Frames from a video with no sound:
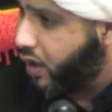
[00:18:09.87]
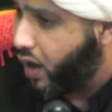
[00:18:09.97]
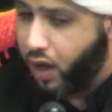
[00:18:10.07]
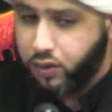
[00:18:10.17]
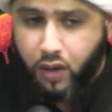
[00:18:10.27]

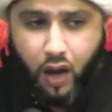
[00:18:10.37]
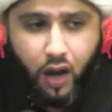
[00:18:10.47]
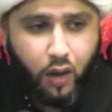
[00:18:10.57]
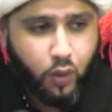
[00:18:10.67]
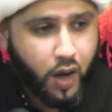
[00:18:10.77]

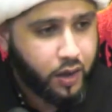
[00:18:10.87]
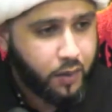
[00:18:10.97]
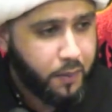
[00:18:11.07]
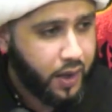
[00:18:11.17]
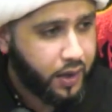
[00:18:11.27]
Allahu
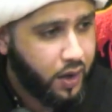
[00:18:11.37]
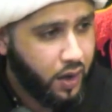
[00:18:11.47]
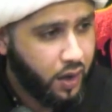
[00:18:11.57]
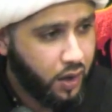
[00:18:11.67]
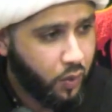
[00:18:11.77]
Akbar.
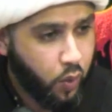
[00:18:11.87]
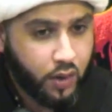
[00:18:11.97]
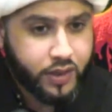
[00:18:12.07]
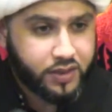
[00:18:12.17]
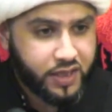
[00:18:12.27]

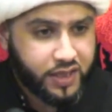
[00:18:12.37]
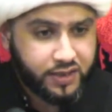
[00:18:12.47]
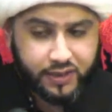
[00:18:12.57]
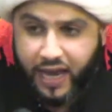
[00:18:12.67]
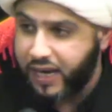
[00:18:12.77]
What does
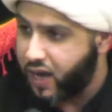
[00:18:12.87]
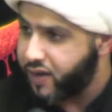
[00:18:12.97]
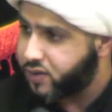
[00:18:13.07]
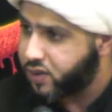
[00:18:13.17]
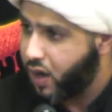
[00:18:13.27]
this tell
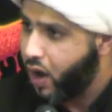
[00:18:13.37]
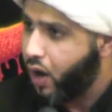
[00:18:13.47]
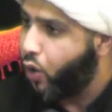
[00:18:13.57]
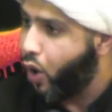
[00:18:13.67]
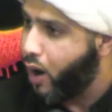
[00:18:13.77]
us?
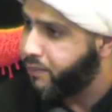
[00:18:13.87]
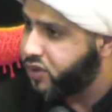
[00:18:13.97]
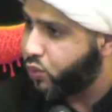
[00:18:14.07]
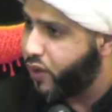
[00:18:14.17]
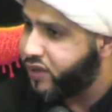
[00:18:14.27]

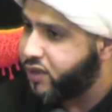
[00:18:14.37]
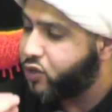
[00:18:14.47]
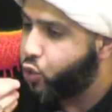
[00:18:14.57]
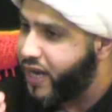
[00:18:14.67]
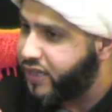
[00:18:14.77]
Khums, which is
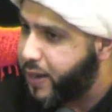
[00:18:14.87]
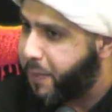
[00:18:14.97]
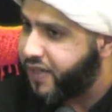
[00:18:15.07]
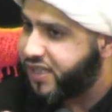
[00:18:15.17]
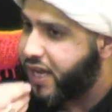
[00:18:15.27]

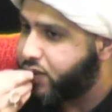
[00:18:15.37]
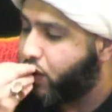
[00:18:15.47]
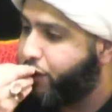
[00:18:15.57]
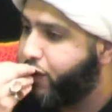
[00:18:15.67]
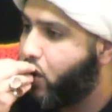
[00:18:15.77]
20% of your